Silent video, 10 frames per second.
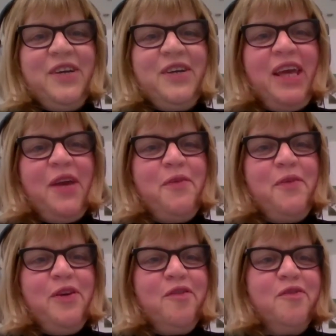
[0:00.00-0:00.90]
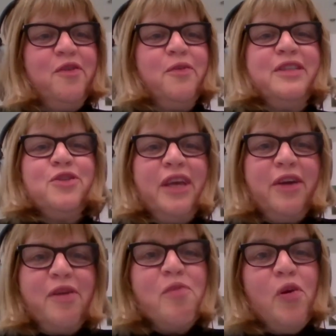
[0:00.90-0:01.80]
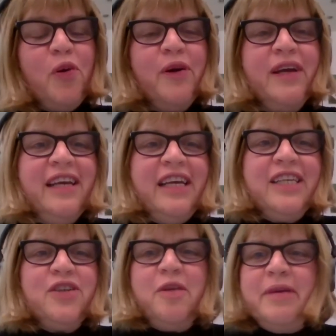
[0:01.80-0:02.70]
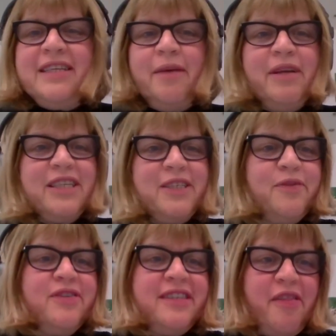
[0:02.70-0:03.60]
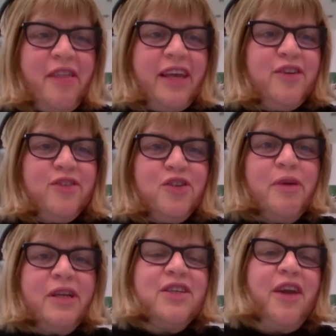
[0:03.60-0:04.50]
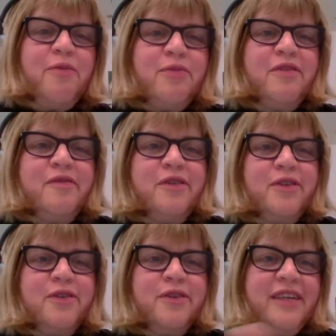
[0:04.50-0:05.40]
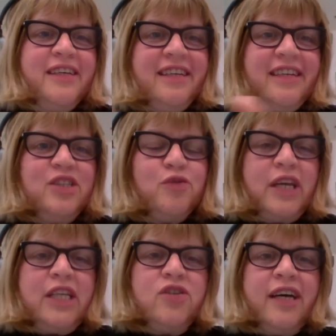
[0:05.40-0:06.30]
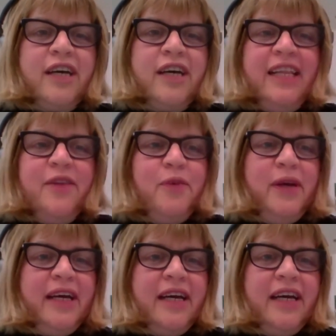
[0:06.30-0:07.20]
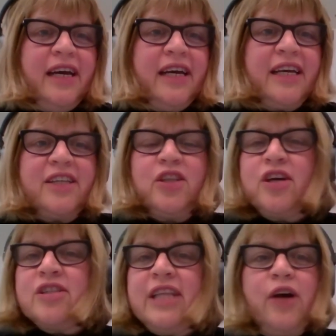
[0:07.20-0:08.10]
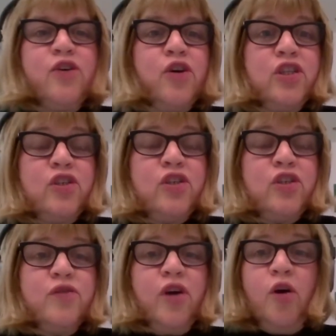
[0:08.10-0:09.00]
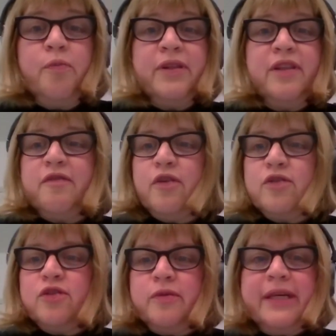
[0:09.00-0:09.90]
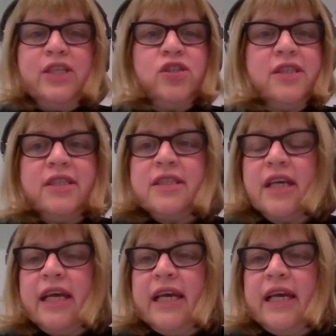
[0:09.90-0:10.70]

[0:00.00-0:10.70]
We look forward to hearing more. So in the meantime, I just want to say thank you so much, Gabriel, for talking to us. And we are now going to open the floor to questions.